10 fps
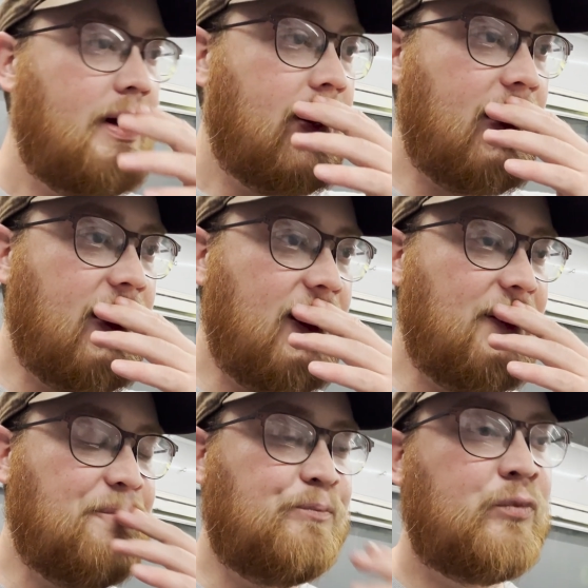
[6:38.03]

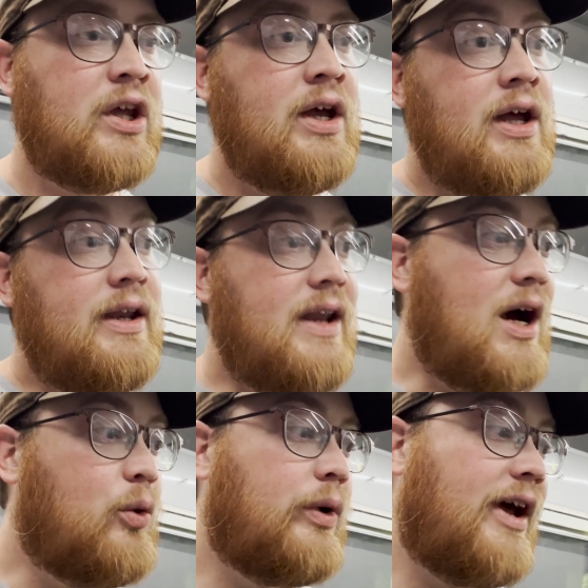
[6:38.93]

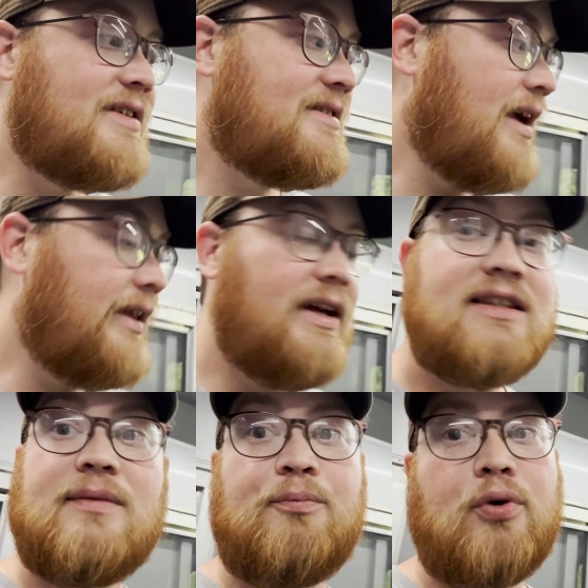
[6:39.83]
Now, would I sell
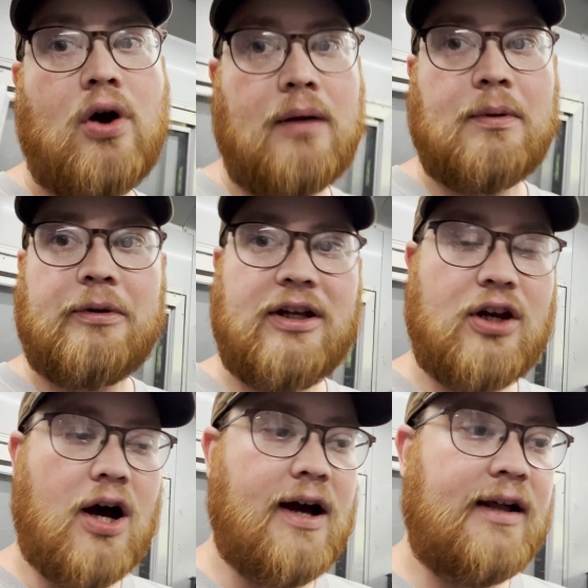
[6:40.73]
it? Probably
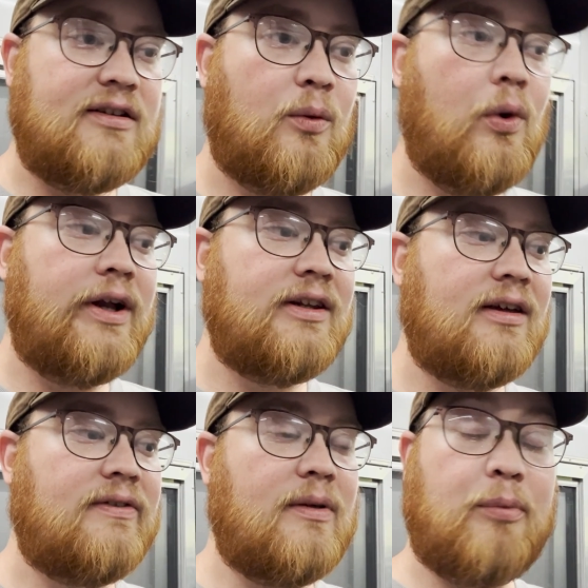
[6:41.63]
not. One,
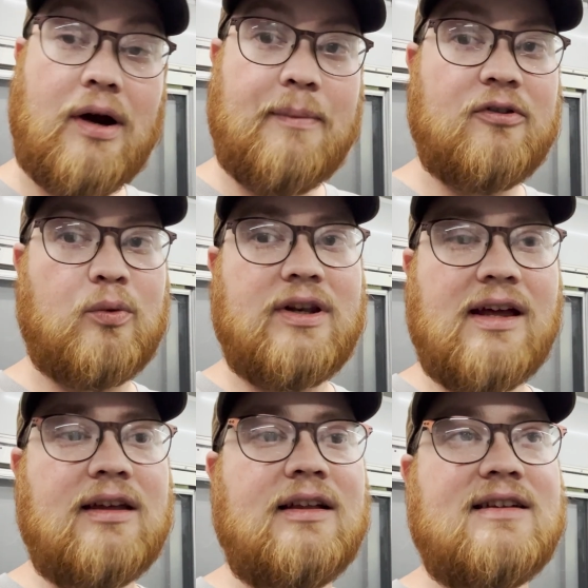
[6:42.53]
because the prep is
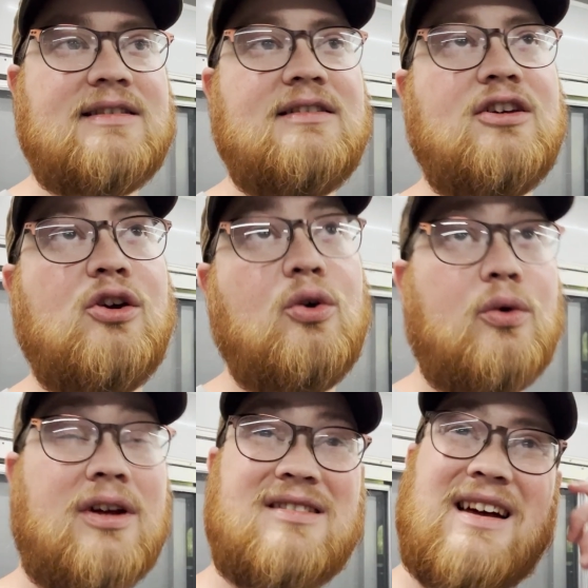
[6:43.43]
ridiculous, and two,
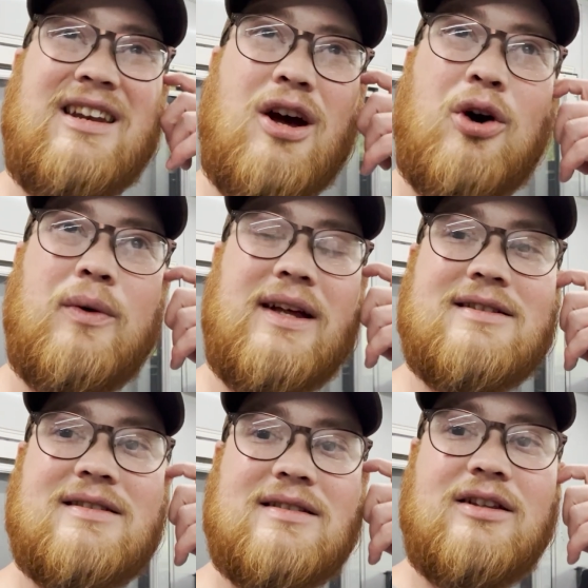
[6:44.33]
because I know
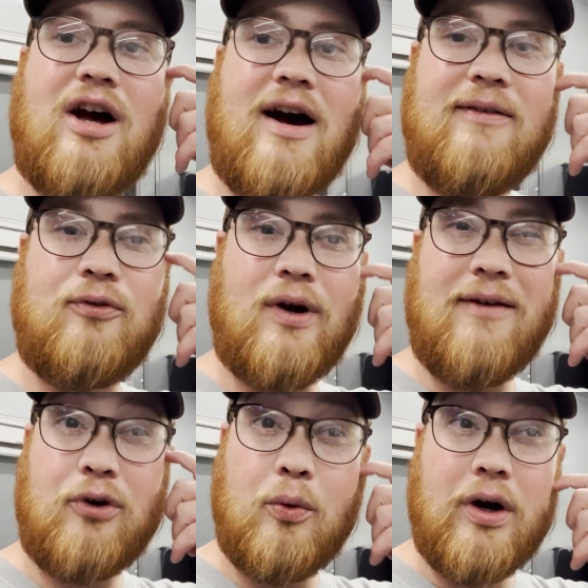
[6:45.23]
it's not for
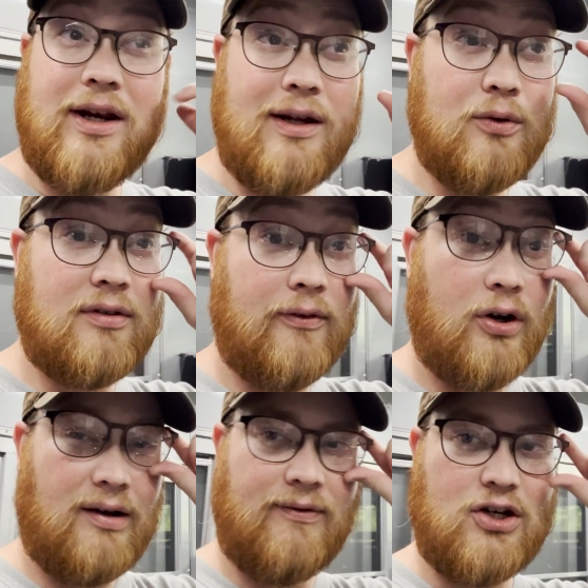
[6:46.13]
everyone. It was a
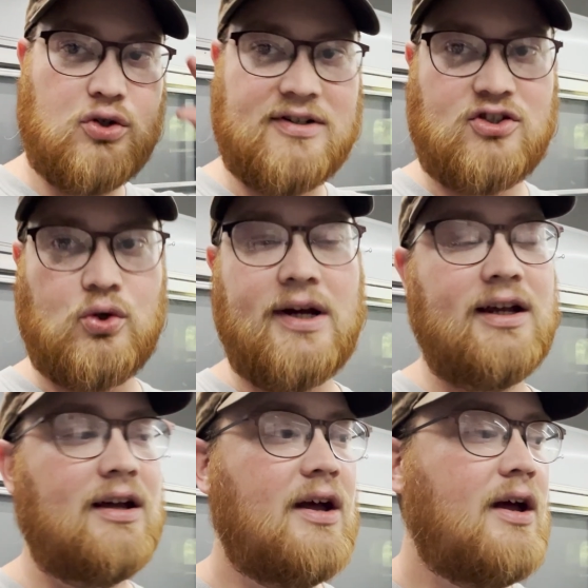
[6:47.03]
very adventurous
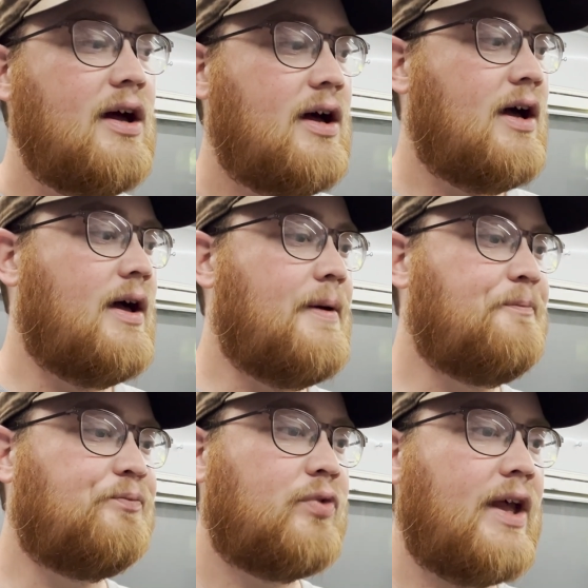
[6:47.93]
drink,
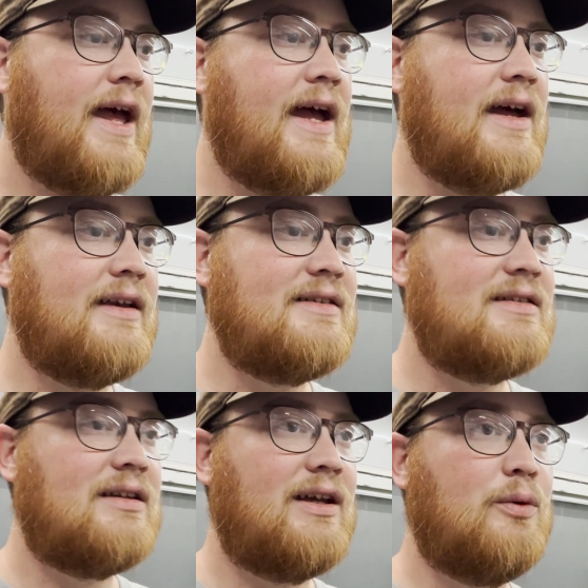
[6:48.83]
and
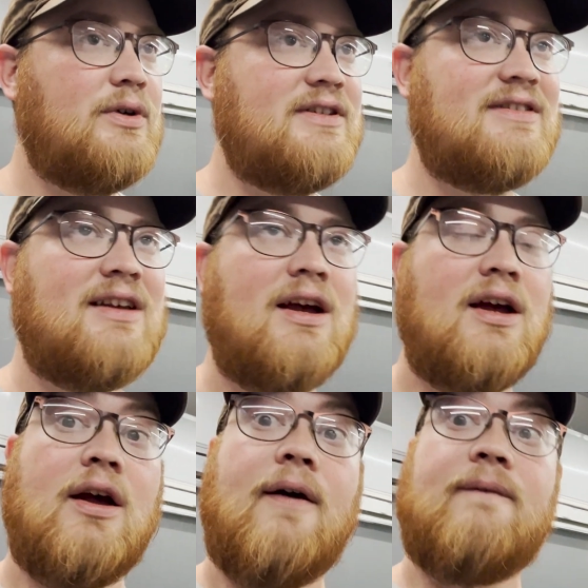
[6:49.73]
it was
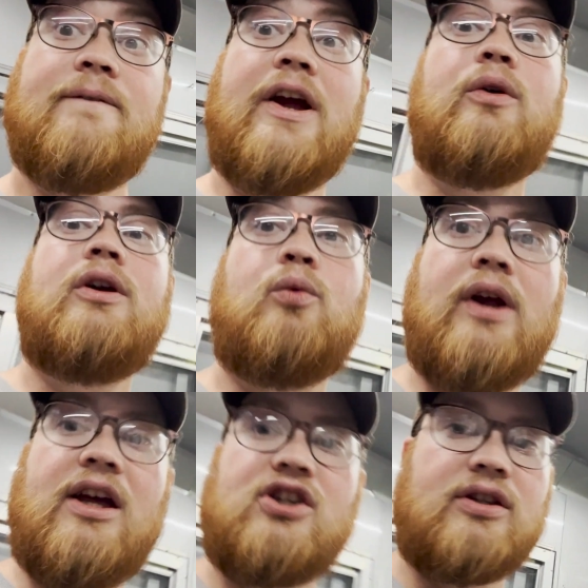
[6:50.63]
very
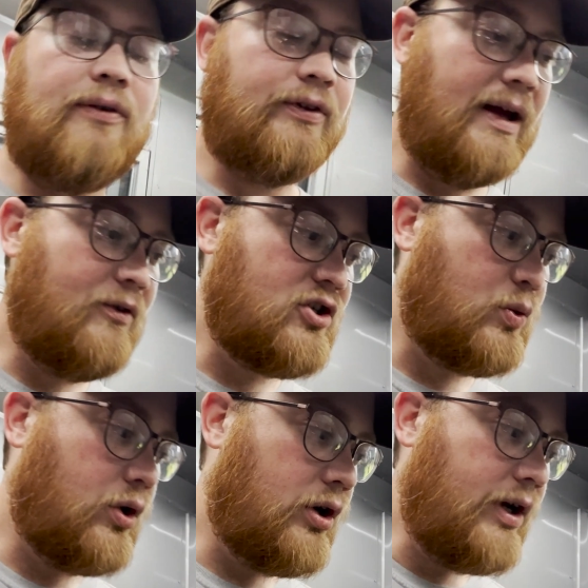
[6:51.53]
rich. The flavors
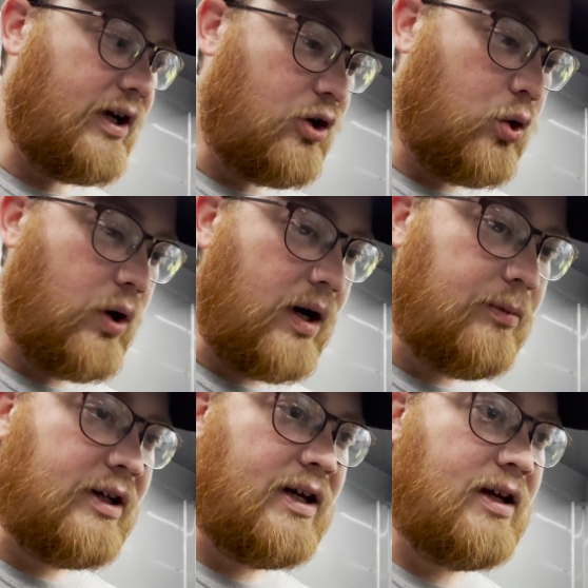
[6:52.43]
were
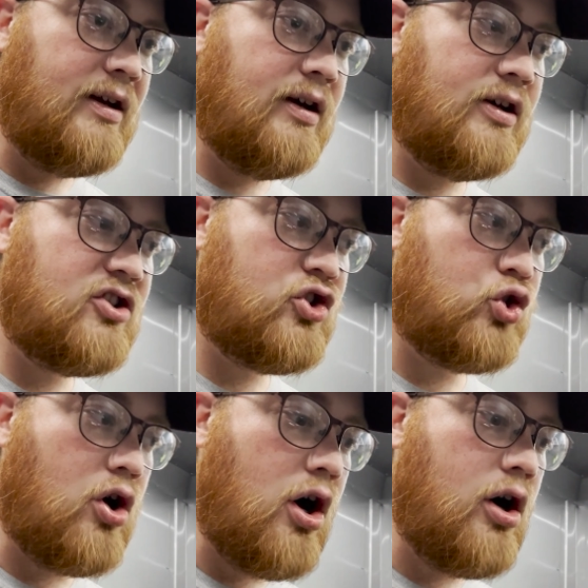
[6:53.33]
incredibly
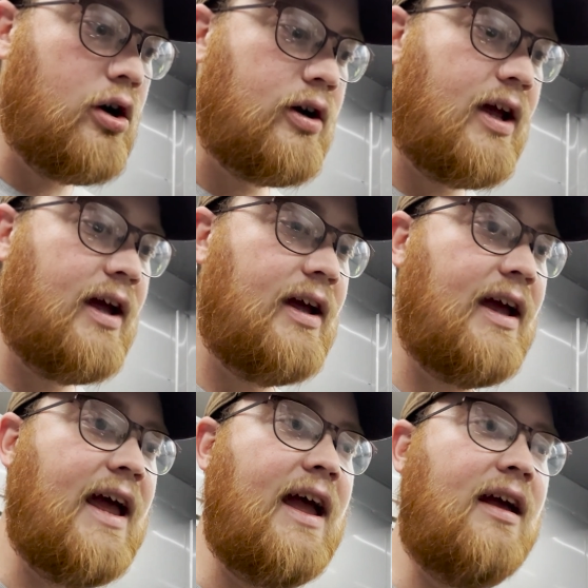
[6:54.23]
strong
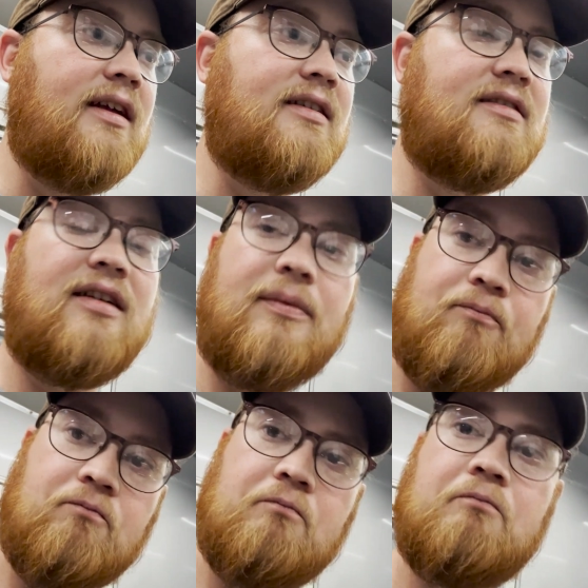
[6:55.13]
and
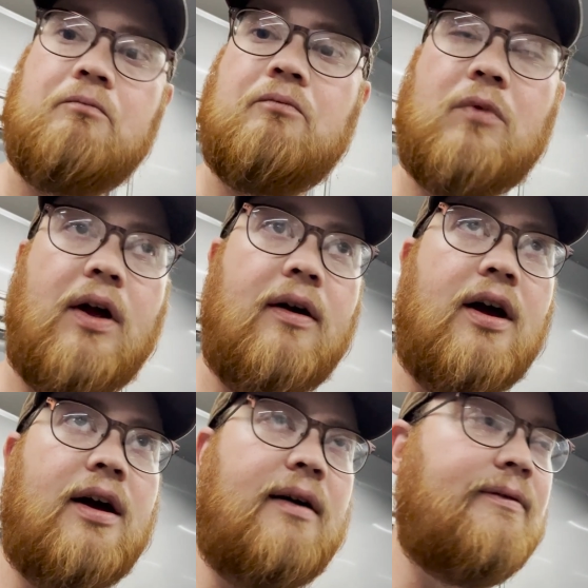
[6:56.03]

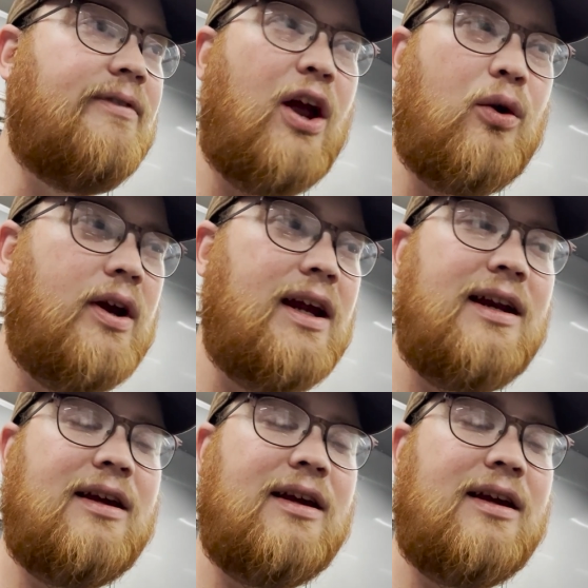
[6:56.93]
varied.